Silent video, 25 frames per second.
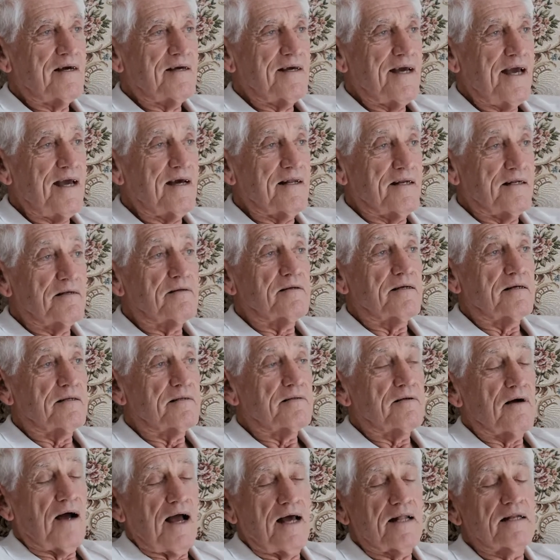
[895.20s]
Yeah,
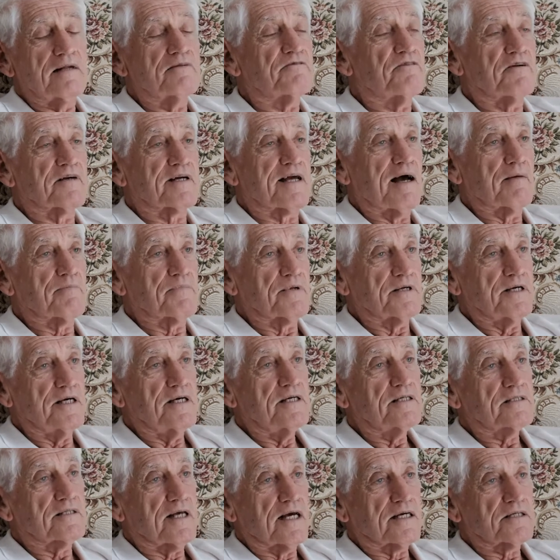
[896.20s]
I had it for a couple of
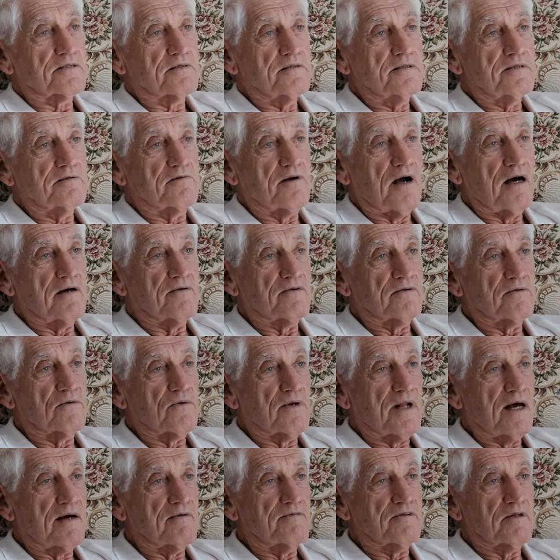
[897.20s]
years actually, drove it
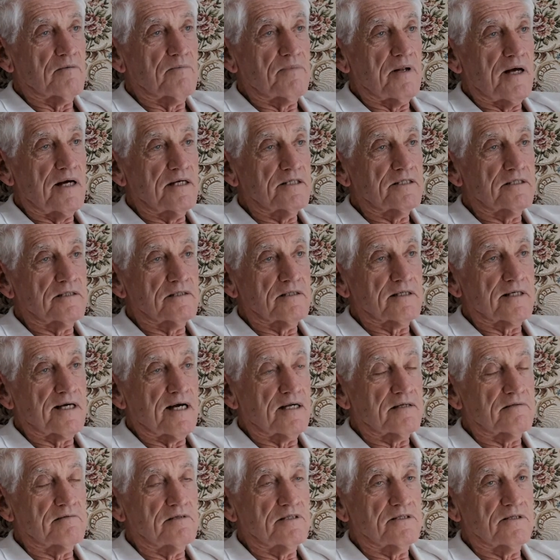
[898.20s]
all over the place in the
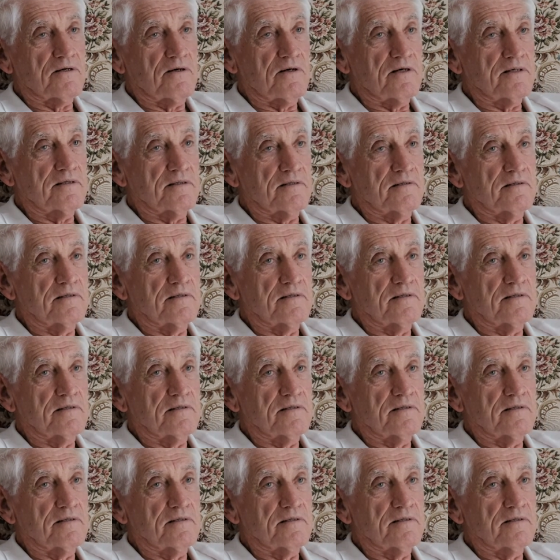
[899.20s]
countryside.